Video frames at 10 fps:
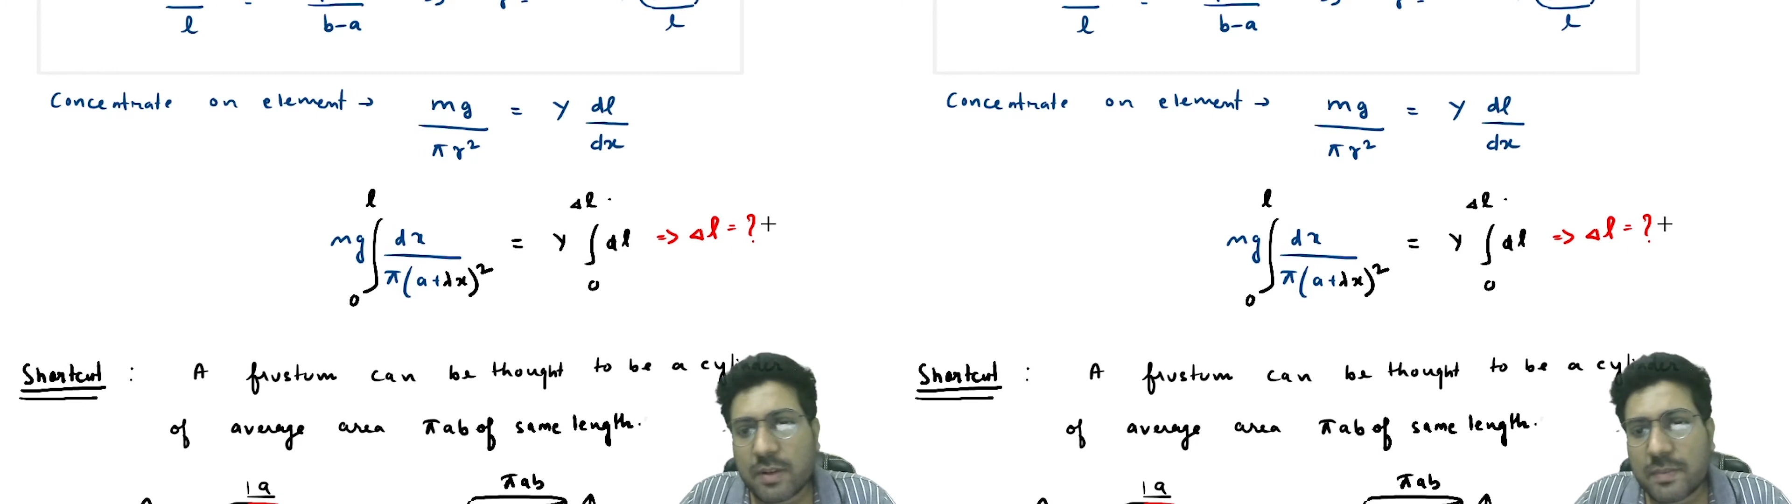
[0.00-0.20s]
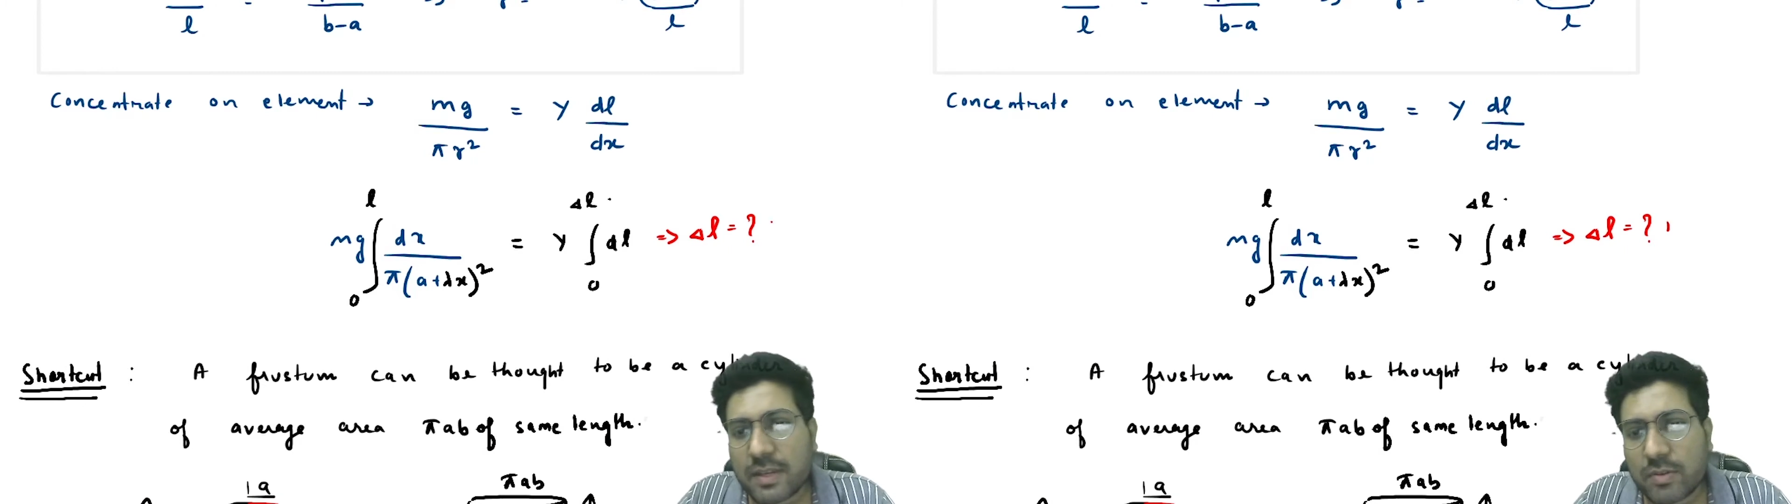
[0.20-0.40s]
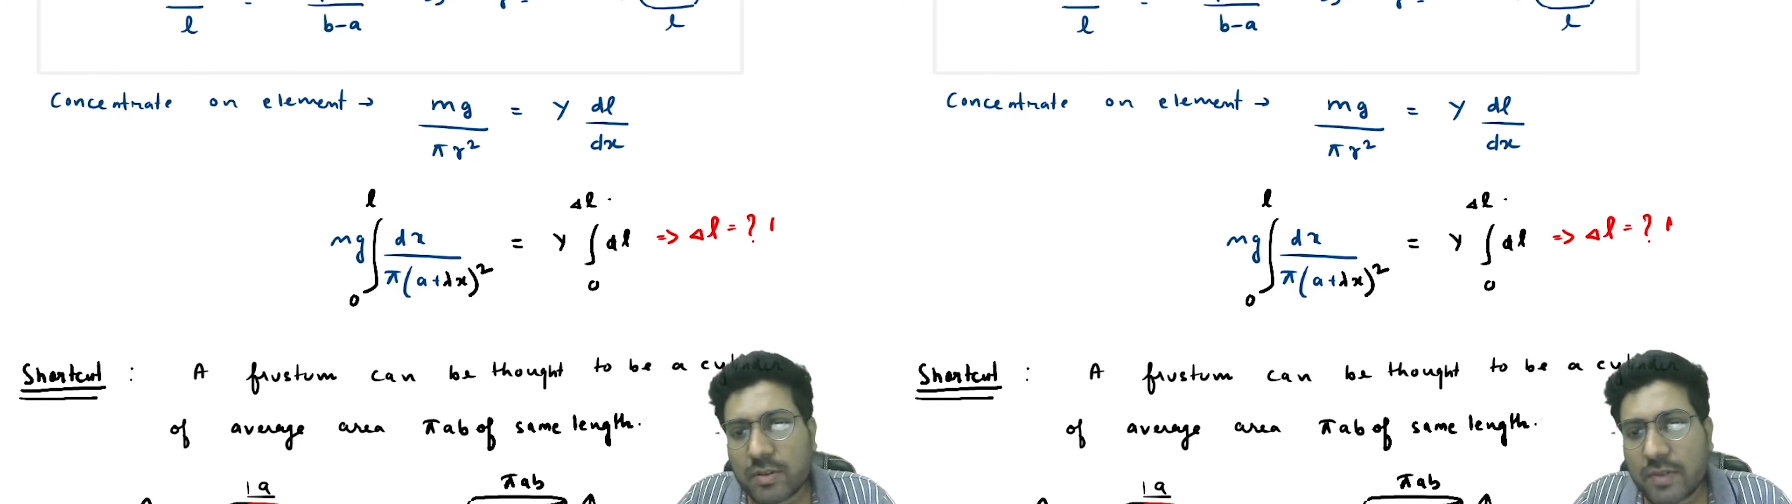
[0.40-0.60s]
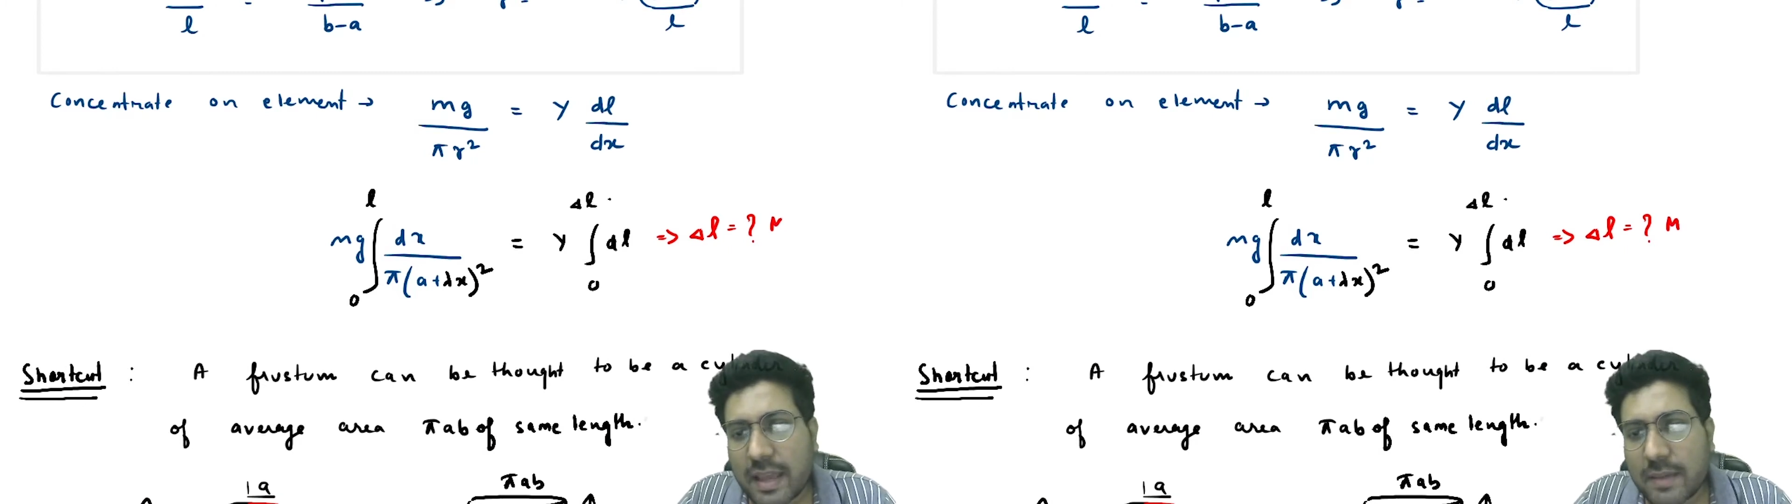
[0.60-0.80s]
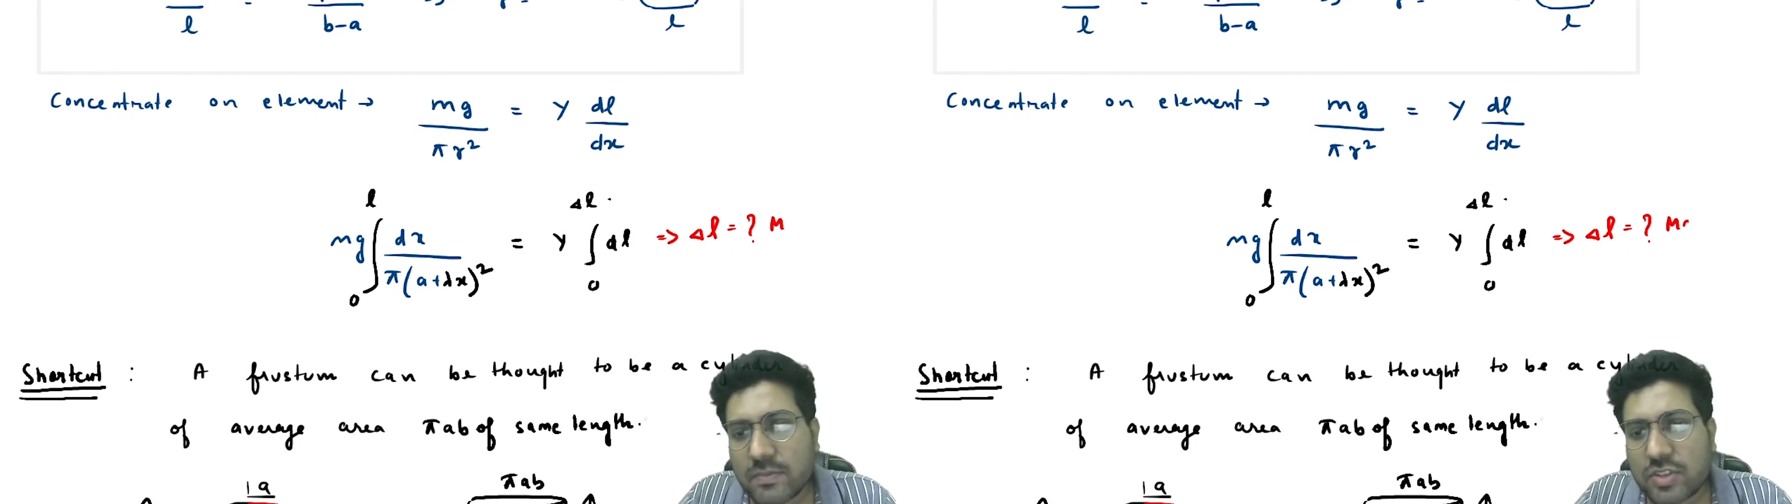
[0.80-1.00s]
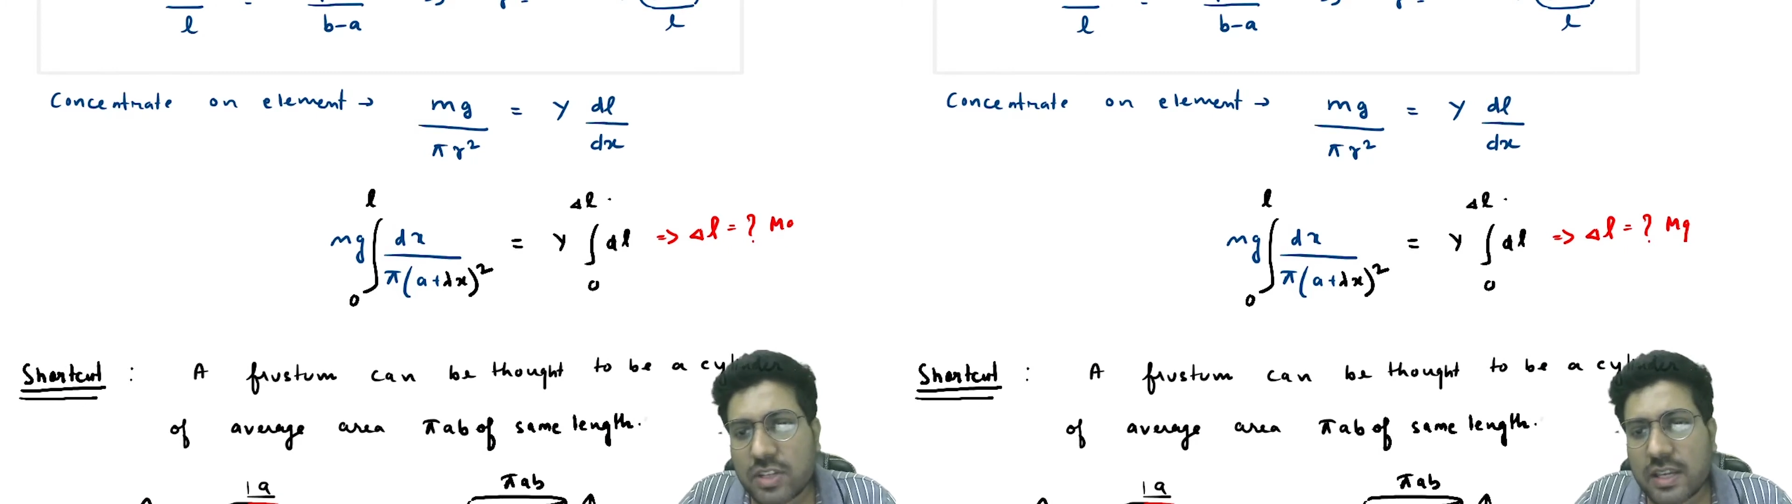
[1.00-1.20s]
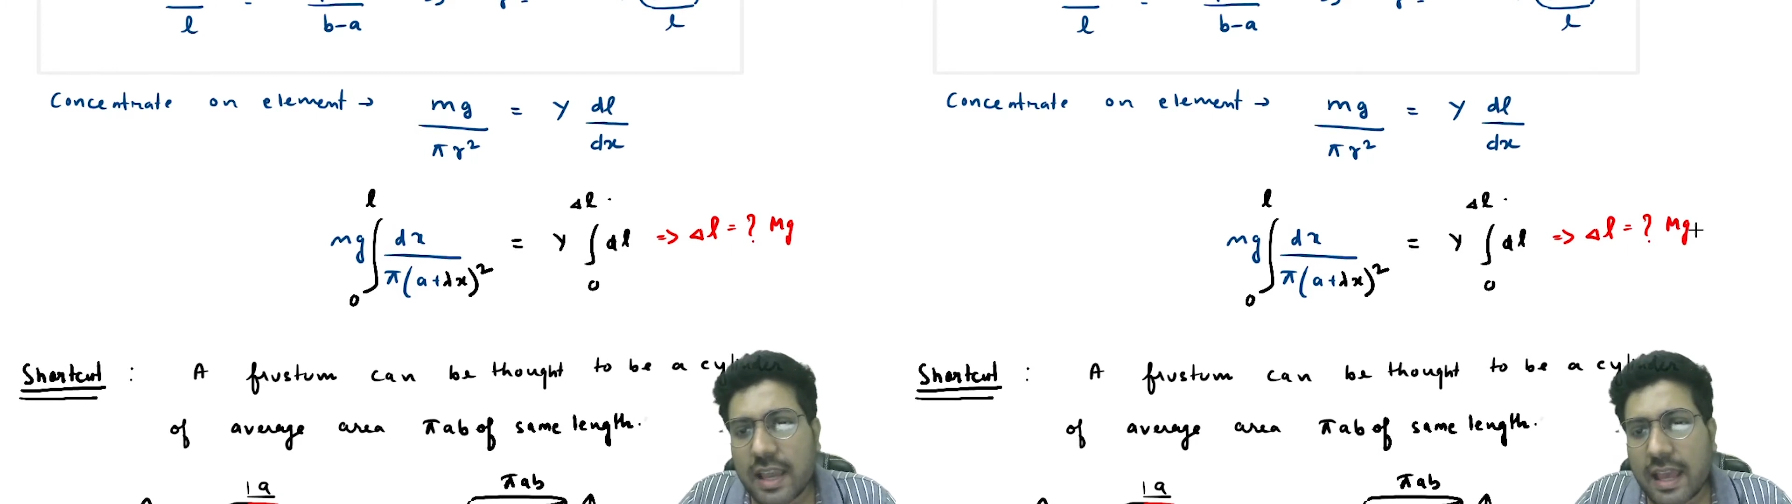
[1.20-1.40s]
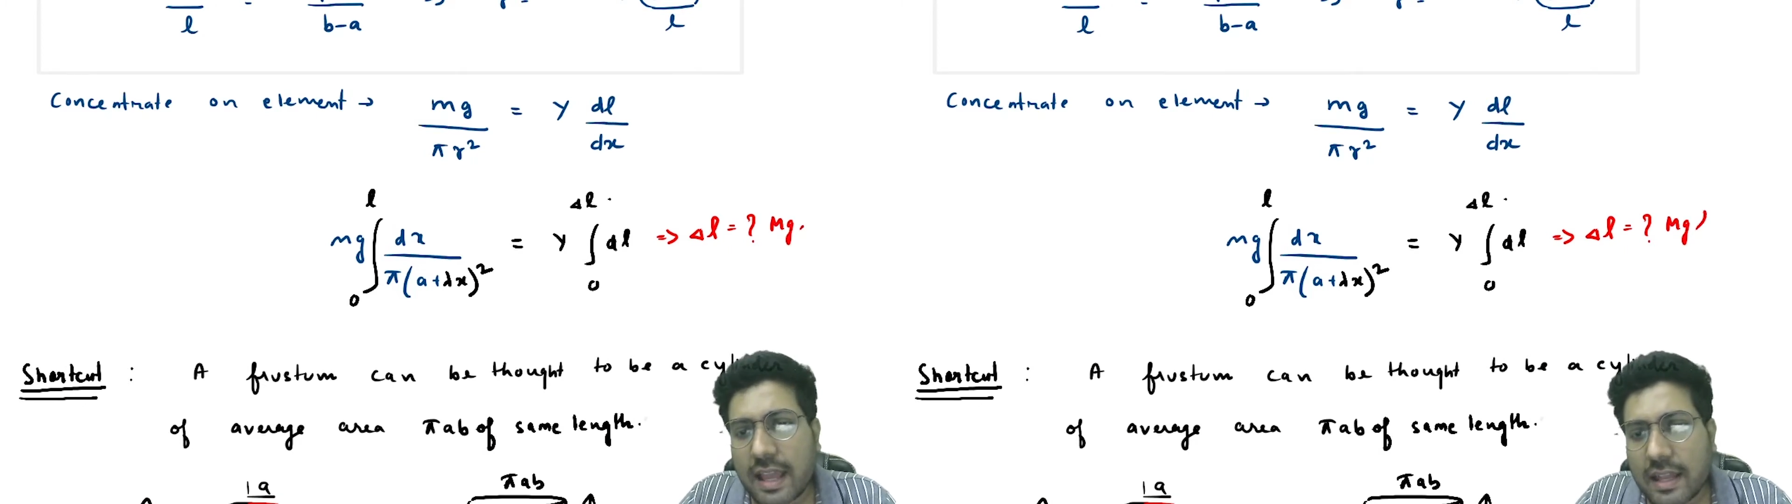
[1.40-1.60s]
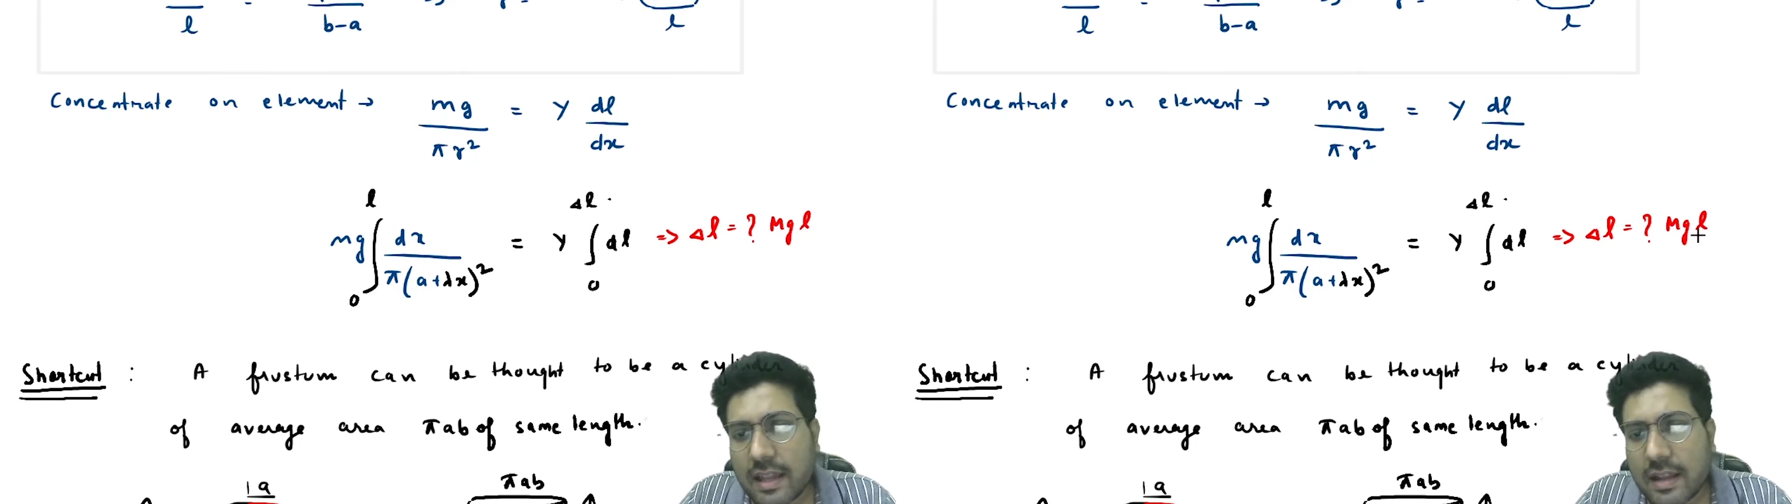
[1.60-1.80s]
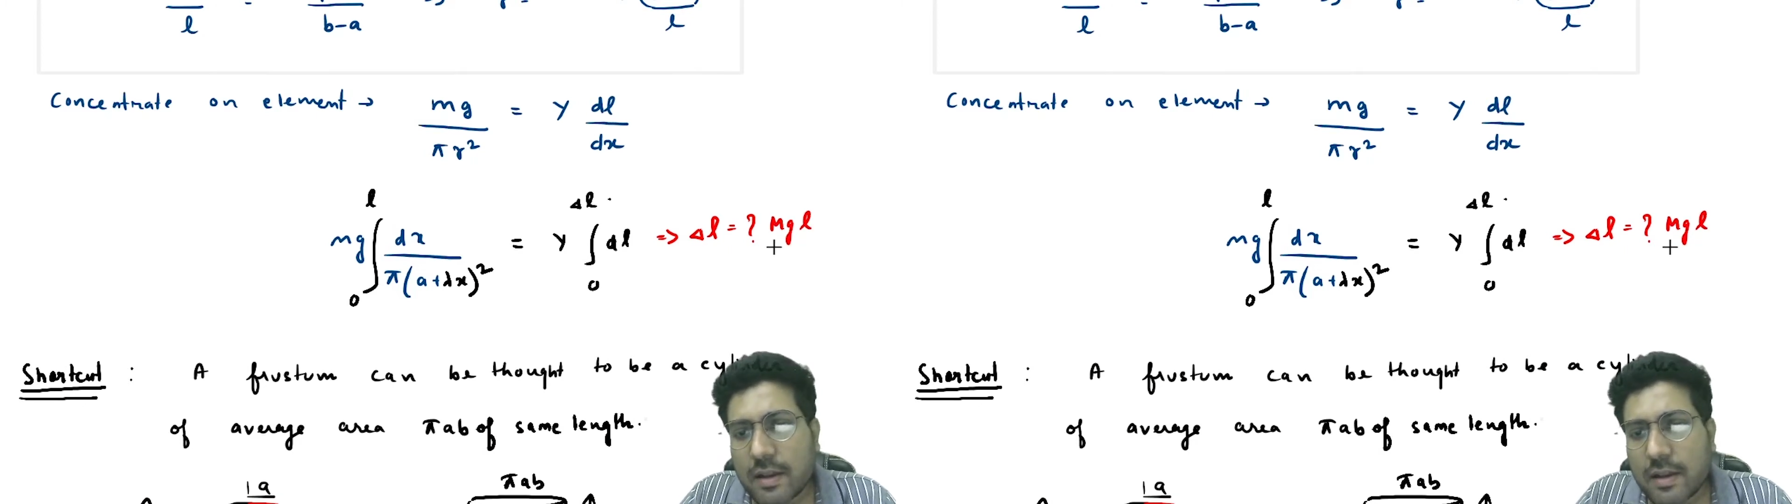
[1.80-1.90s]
equal to mgl